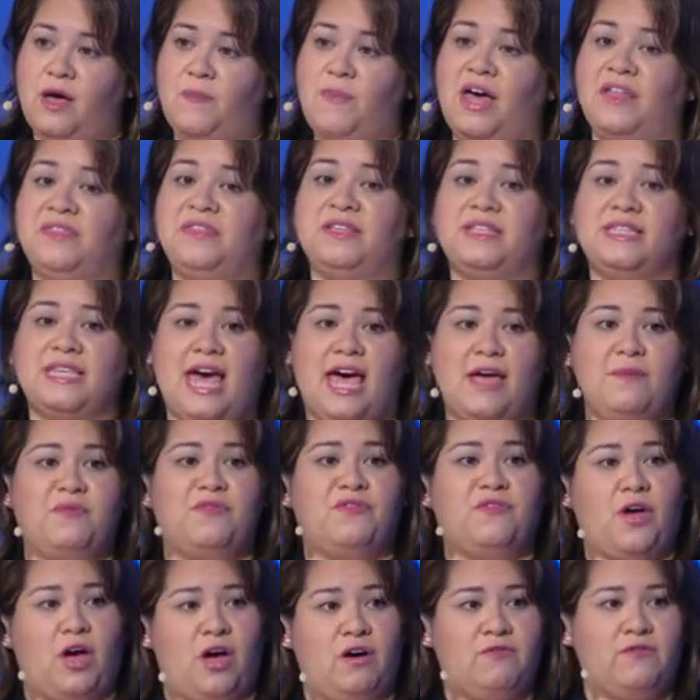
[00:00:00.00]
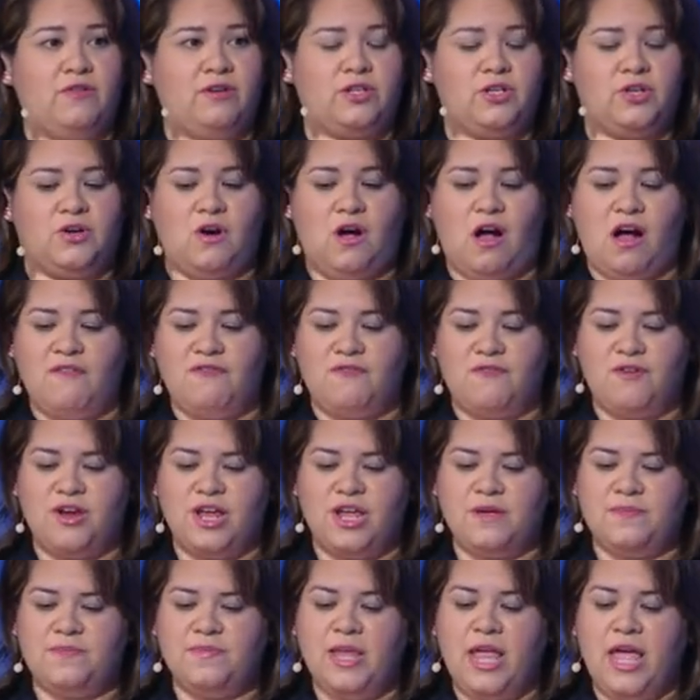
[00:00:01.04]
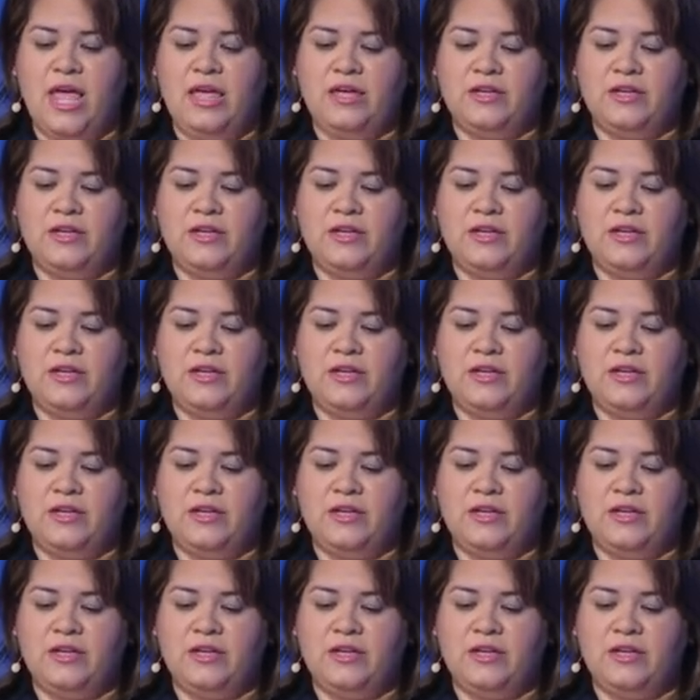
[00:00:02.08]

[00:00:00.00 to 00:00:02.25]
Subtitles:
about the type of coverage you're offering